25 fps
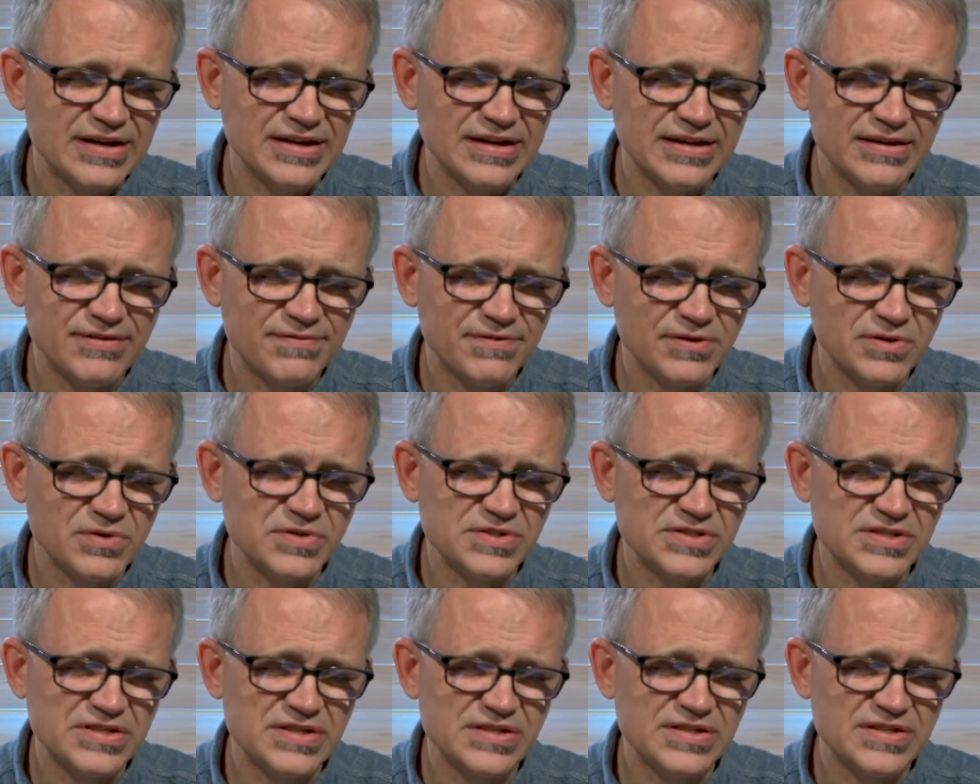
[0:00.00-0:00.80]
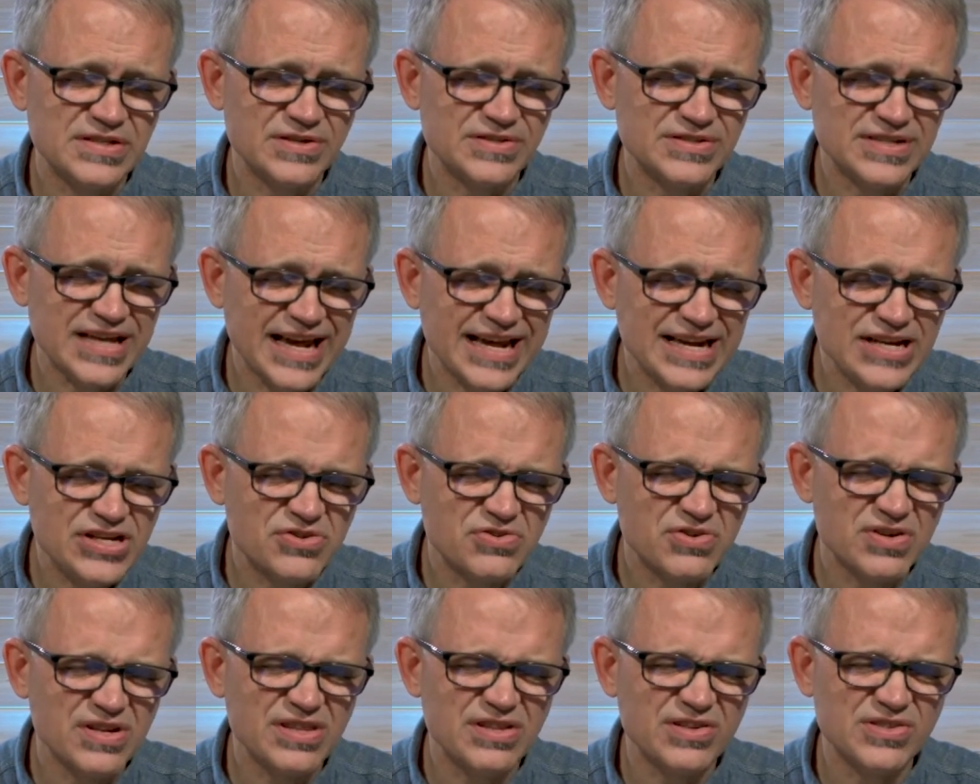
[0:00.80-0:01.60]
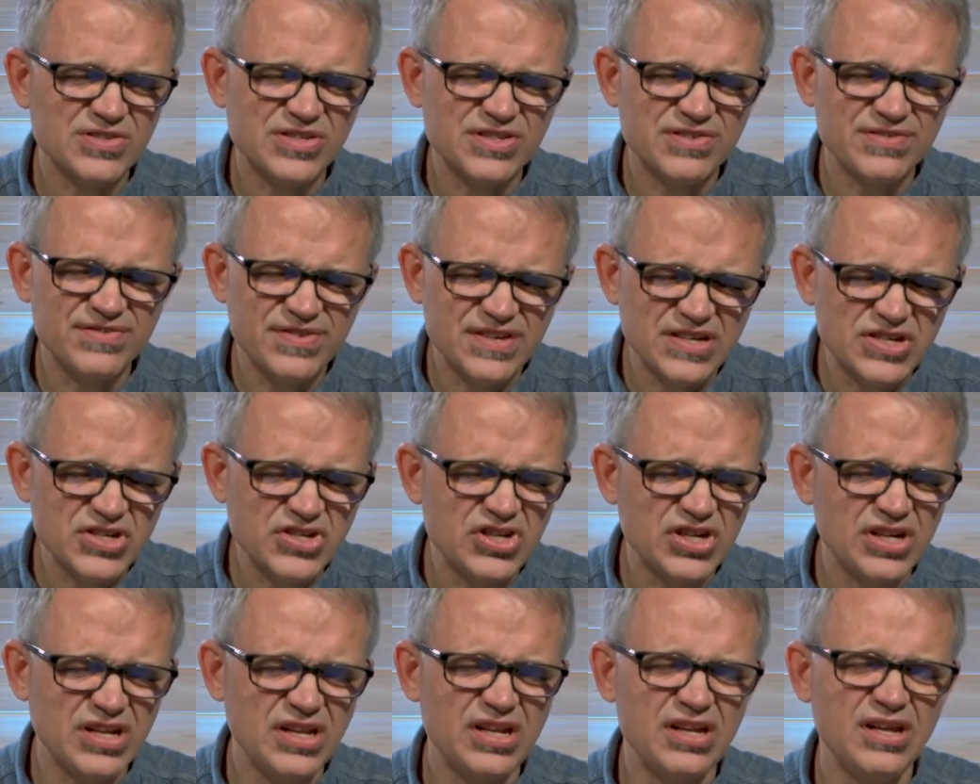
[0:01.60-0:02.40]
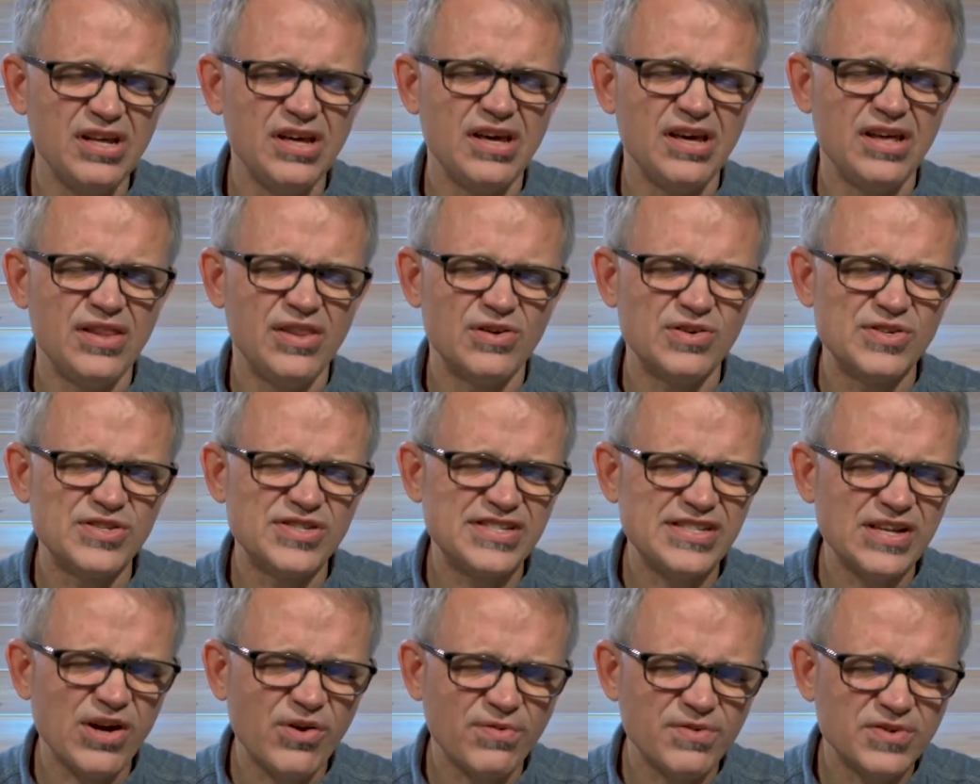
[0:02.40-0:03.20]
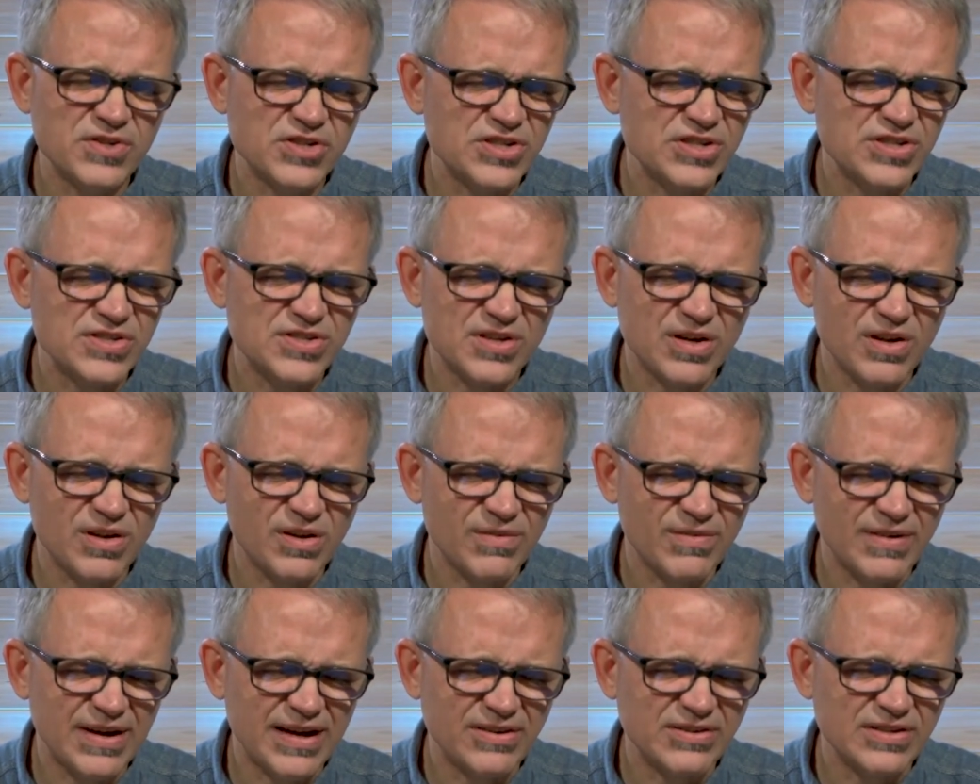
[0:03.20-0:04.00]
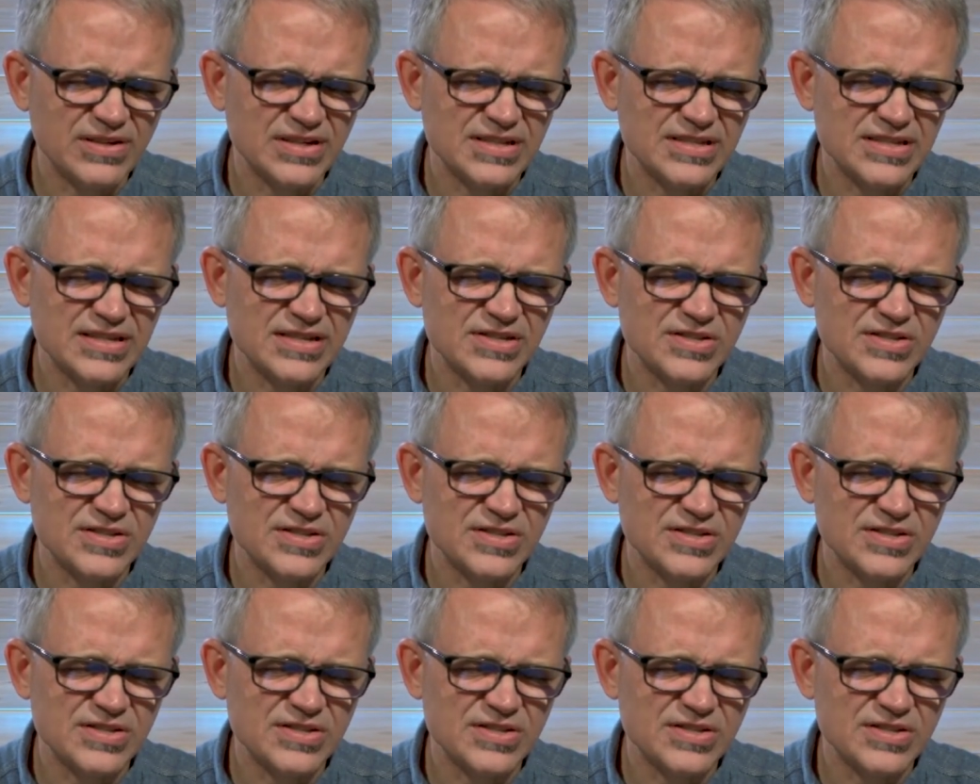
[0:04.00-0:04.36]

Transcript: and influences. There's hatred, there's division, there's selfishness all around us.